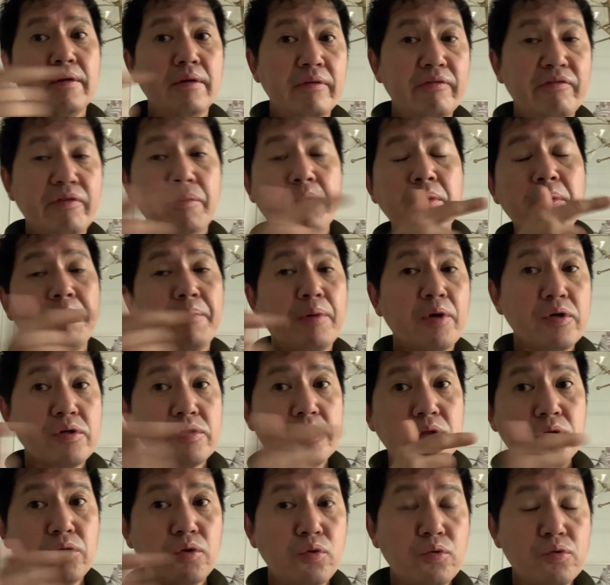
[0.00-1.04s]
from the
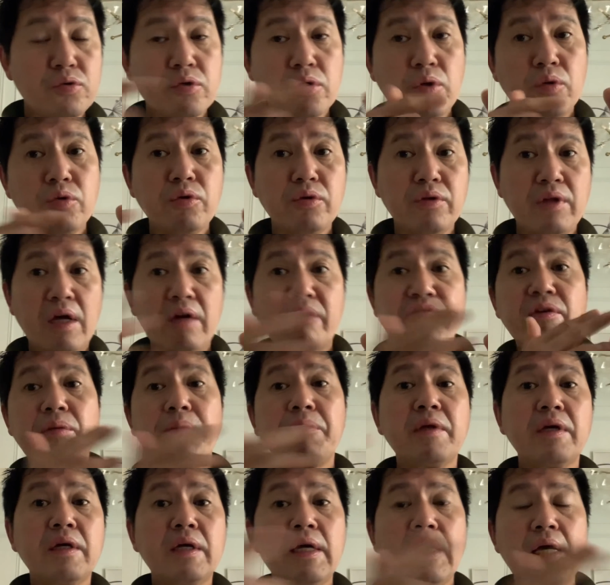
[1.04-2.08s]
person who sold you that, from
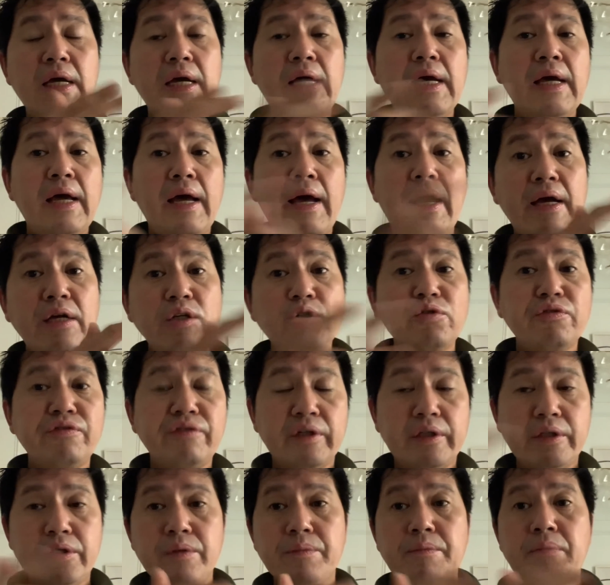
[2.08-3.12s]
the hedge
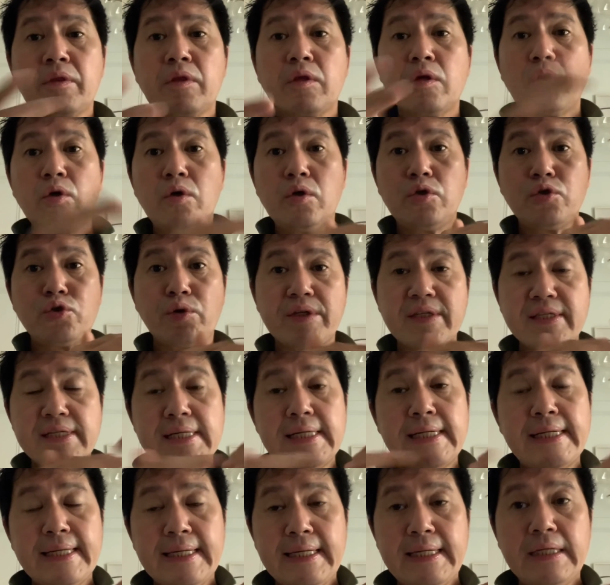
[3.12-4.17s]
fund short
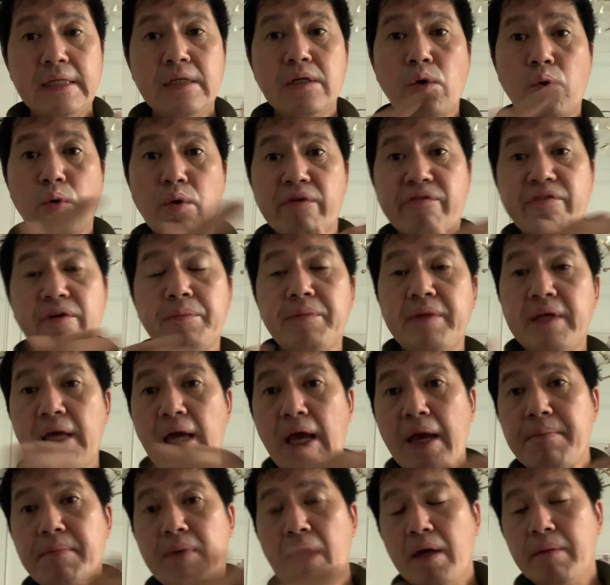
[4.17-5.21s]
selling it, or from the
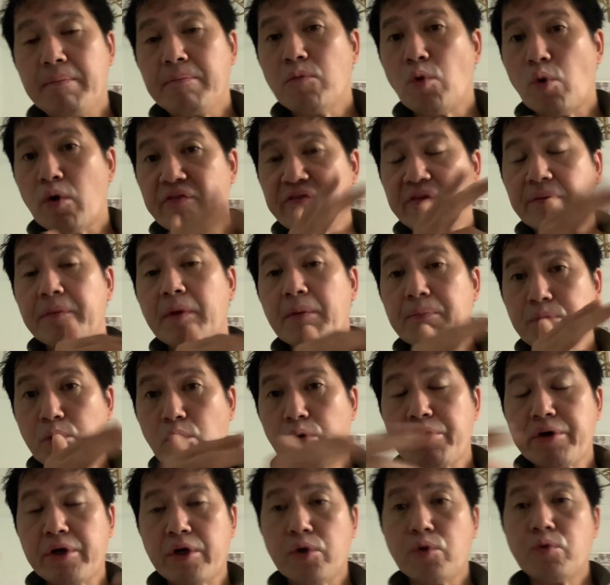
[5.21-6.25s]
MM, or from the
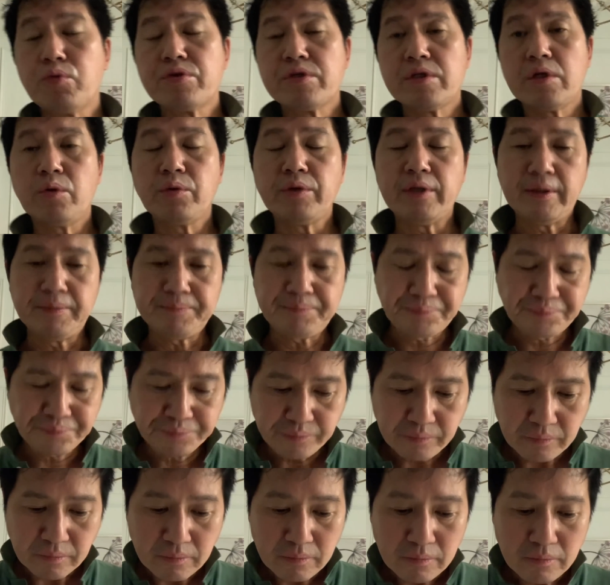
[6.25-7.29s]
broker who sold it.
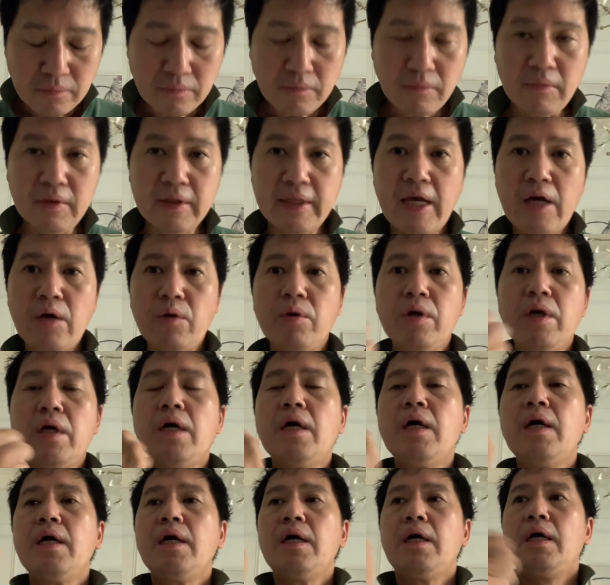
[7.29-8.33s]
Now,
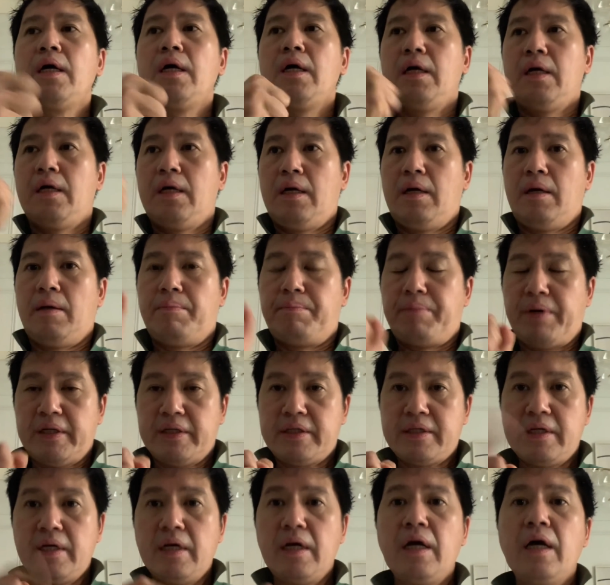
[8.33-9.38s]

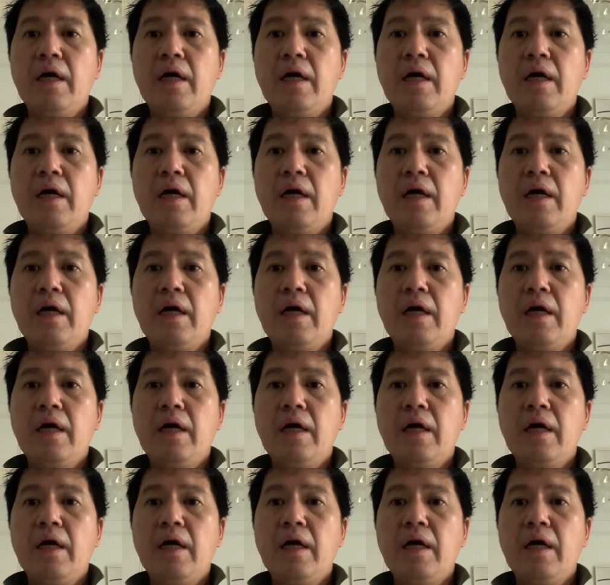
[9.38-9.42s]
but